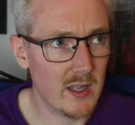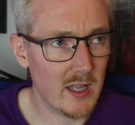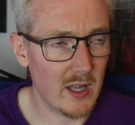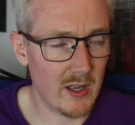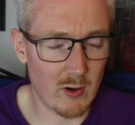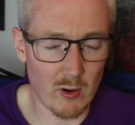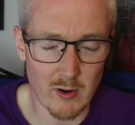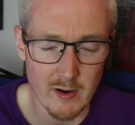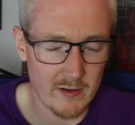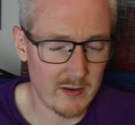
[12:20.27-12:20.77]

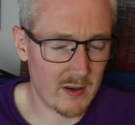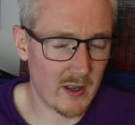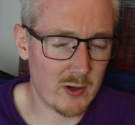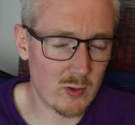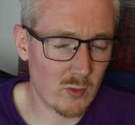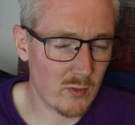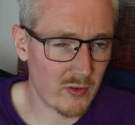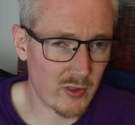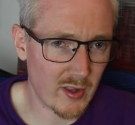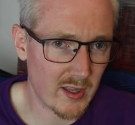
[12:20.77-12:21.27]
or I
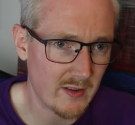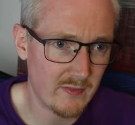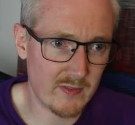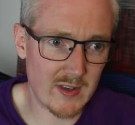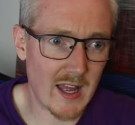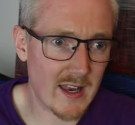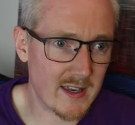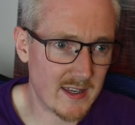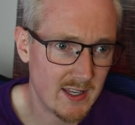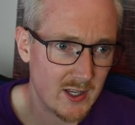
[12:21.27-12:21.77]
don't think if
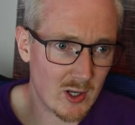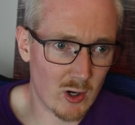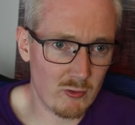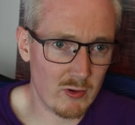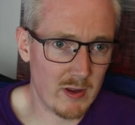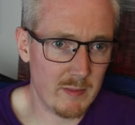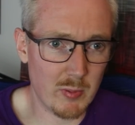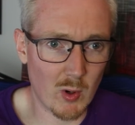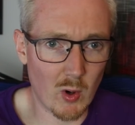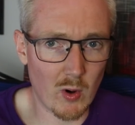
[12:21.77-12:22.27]
Dante got
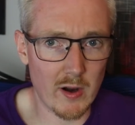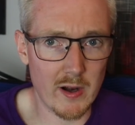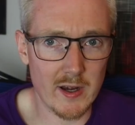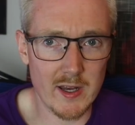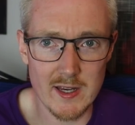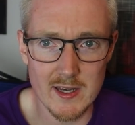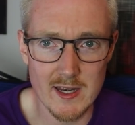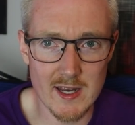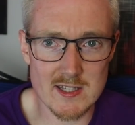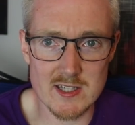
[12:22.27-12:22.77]
reborn,
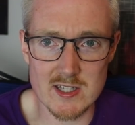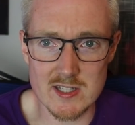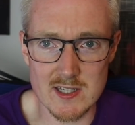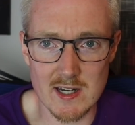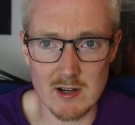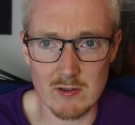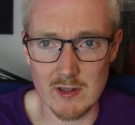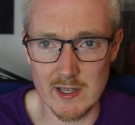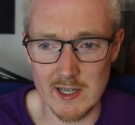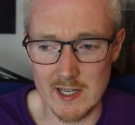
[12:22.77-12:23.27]
he
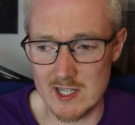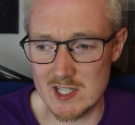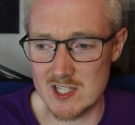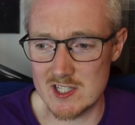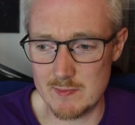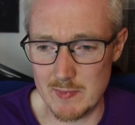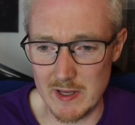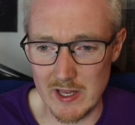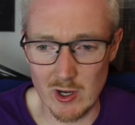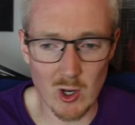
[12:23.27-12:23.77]
necessarily needs
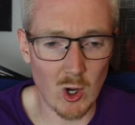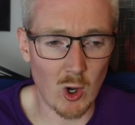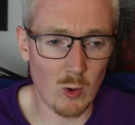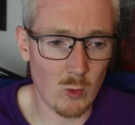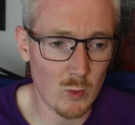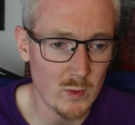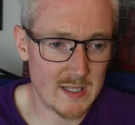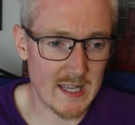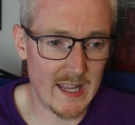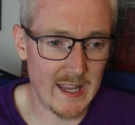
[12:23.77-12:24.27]
to be an
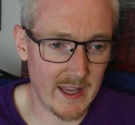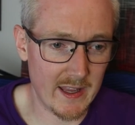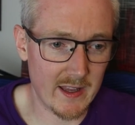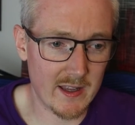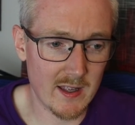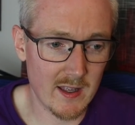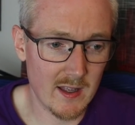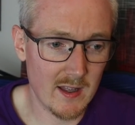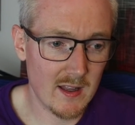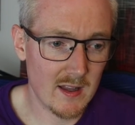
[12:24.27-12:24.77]
auto
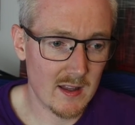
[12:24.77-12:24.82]
take.